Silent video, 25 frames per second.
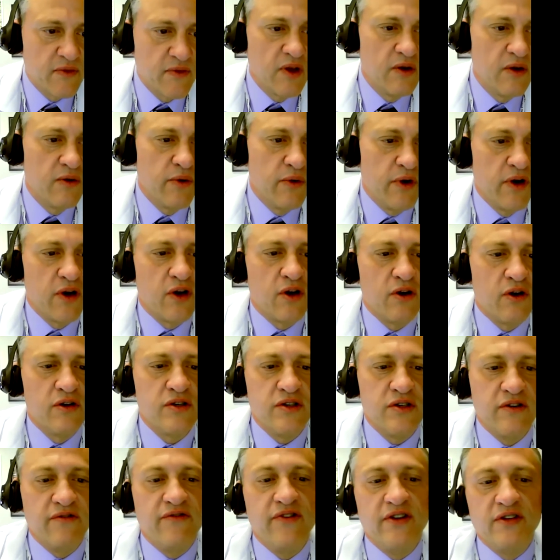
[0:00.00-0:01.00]
we're
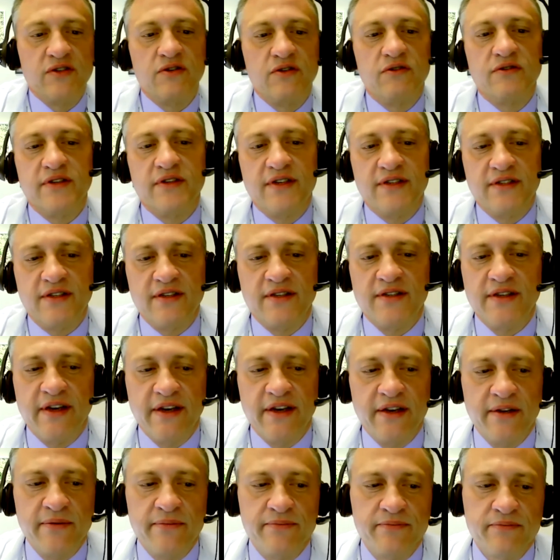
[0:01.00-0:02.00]
encouraging physical
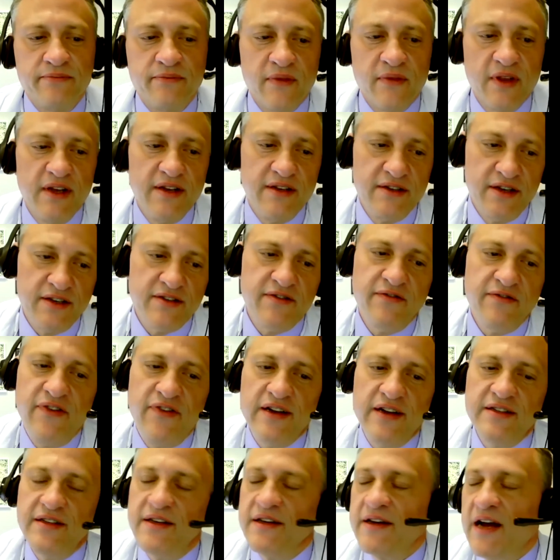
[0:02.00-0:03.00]
distancing,
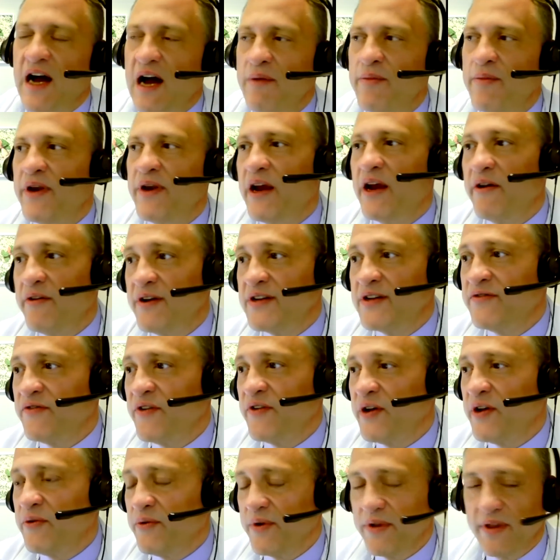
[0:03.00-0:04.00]
disinfecting common areas
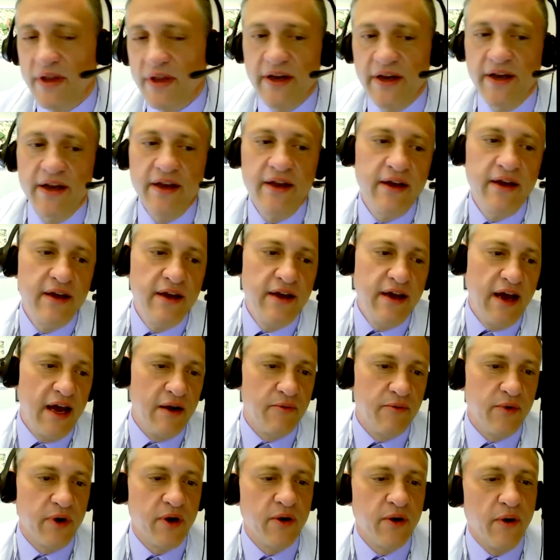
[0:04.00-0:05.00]
frequently,
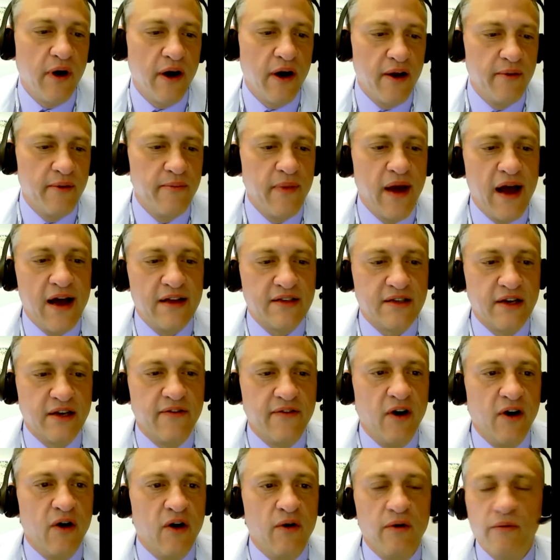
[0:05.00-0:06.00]
and requiring masks of
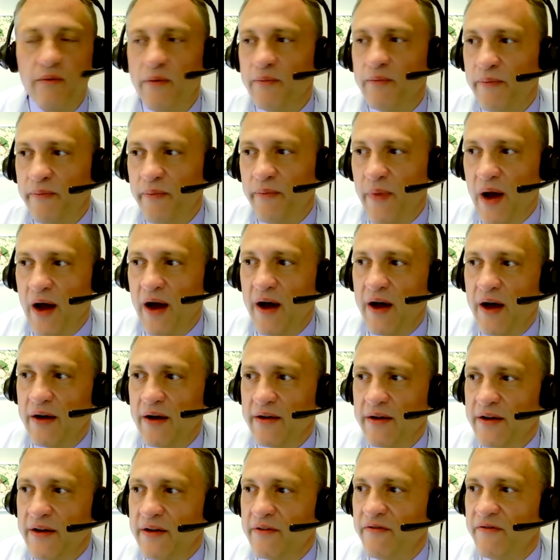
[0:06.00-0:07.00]
all
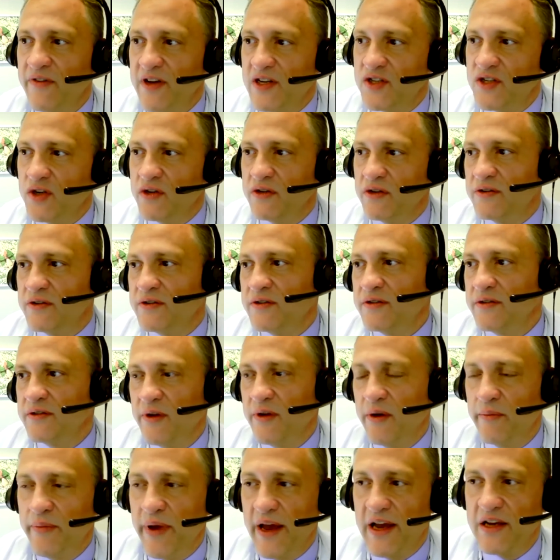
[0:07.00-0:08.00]
visitors,
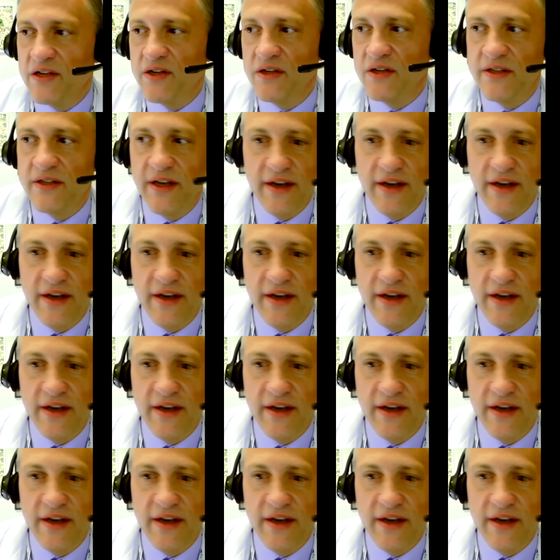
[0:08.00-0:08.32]
patients, and